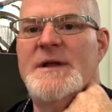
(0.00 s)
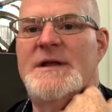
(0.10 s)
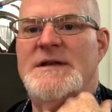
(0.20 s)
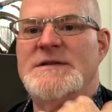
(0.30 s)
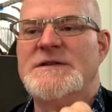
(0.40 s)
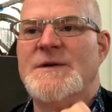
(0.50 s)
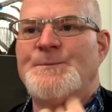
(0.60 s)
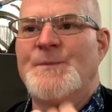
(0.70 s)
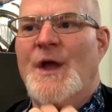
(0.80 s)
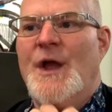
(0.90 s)
because
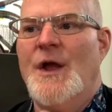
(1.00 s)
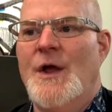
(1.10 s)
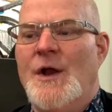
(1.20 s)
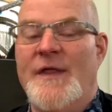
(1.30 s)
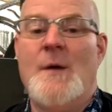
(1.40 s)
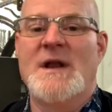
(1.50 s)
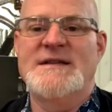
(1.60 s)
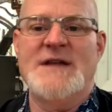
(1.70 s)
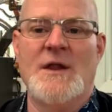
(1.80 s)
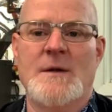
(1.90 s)
you know they want to
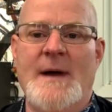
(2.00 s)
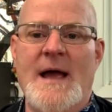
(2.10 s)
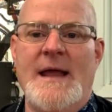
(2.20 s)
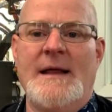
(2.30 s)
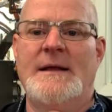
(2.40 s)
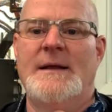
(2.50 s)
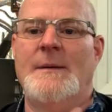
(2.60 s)
sell their bike,